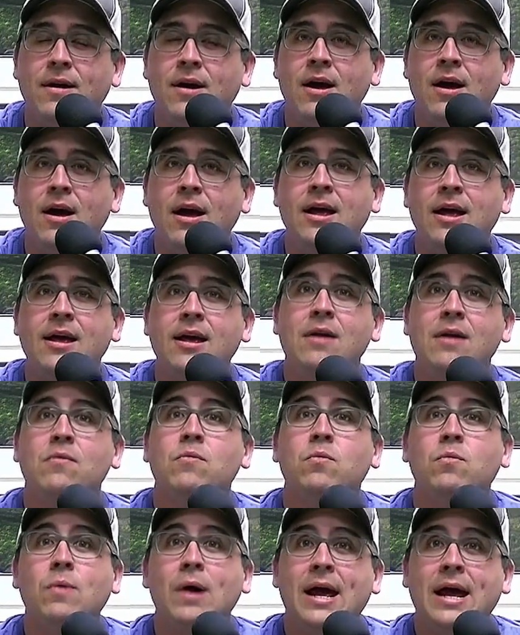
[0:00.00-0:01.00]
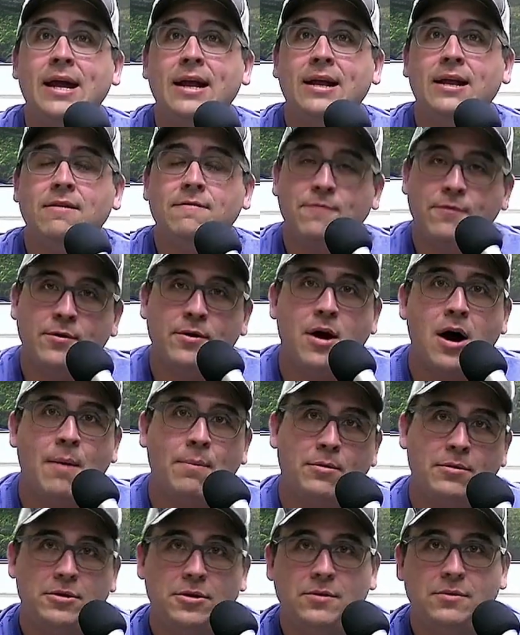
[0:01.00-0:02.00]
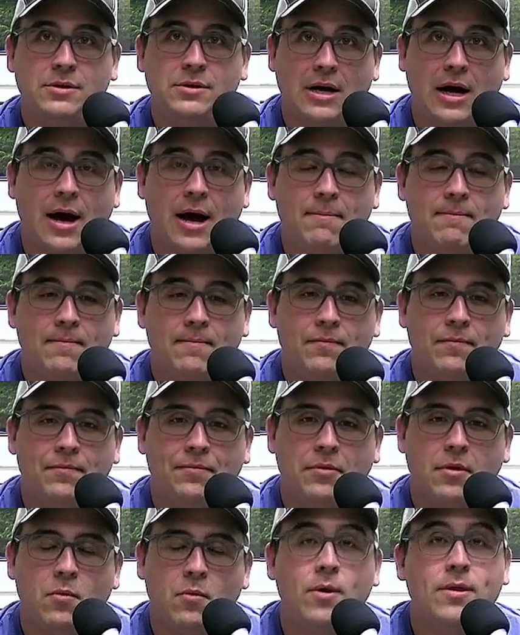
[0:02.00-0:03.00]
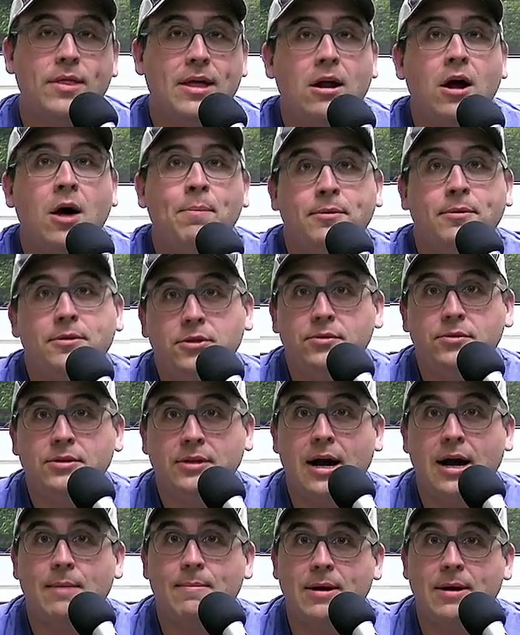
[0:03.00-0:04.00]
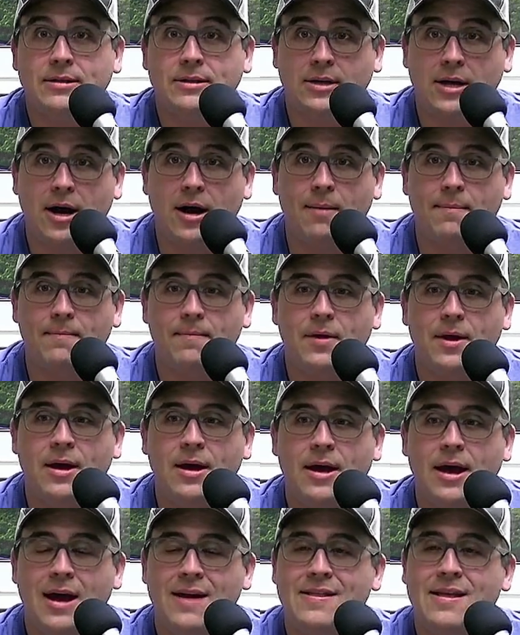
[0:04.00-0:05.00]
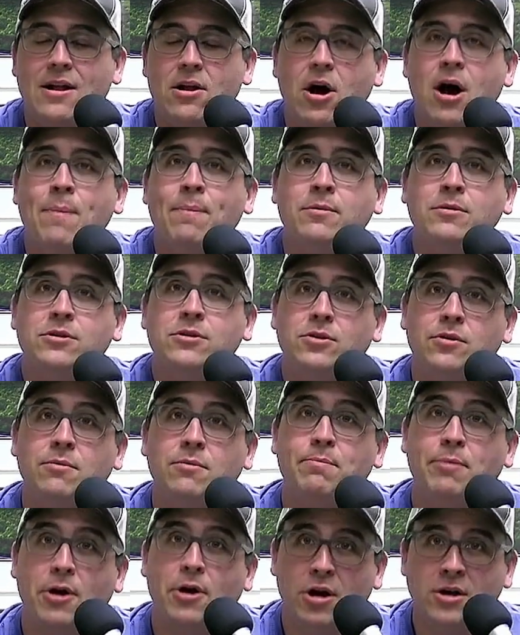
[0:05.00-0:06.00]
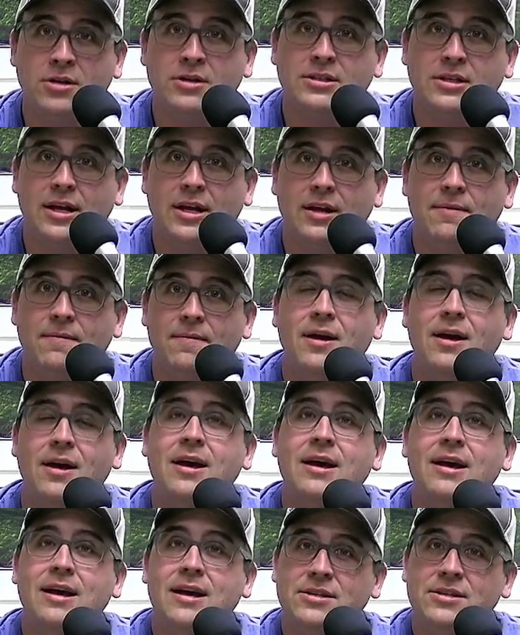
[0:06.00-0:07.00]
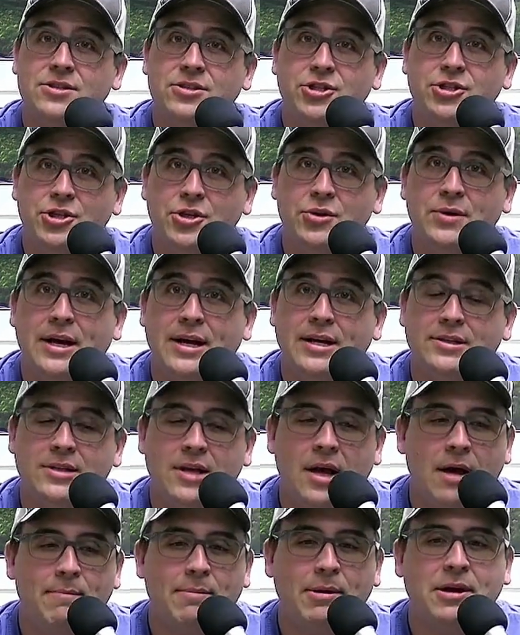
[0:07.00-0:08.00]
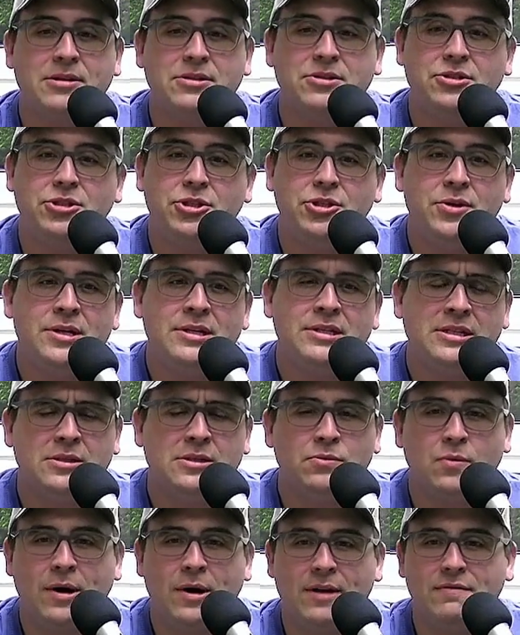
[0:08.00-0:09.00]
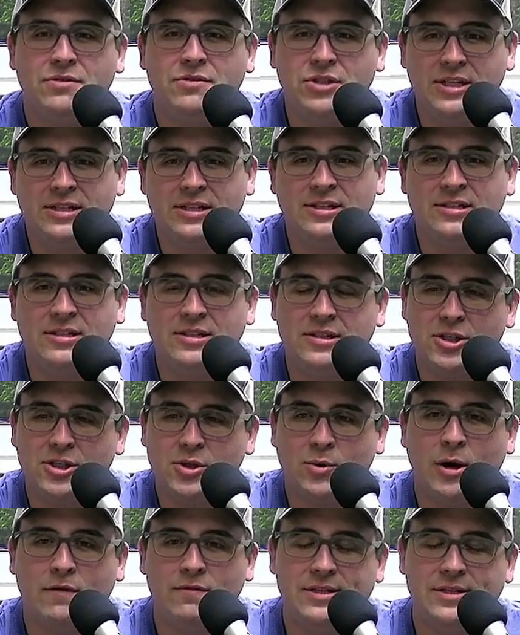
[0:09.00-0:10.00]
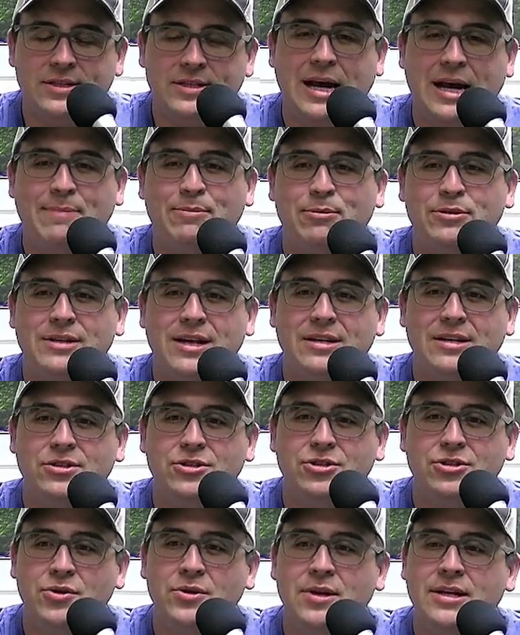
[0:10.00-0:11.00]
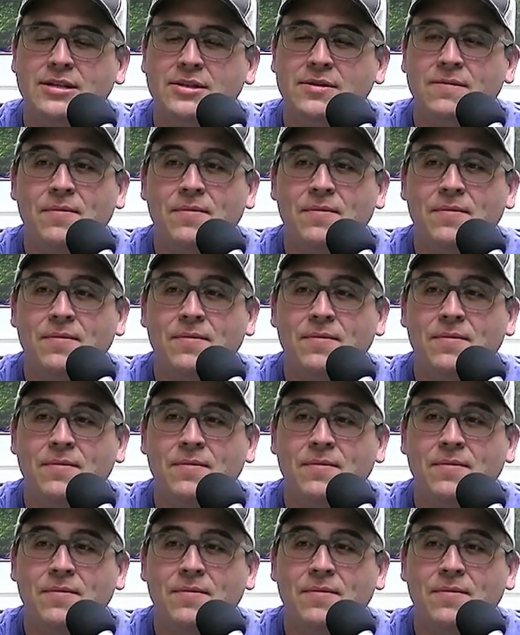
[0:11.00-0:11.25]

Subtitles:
in waiting for an opportune time. Well, that opportune time has come, and that opportune person is Judas, because Judas is one of Jesus's 12 disciples. And Judas,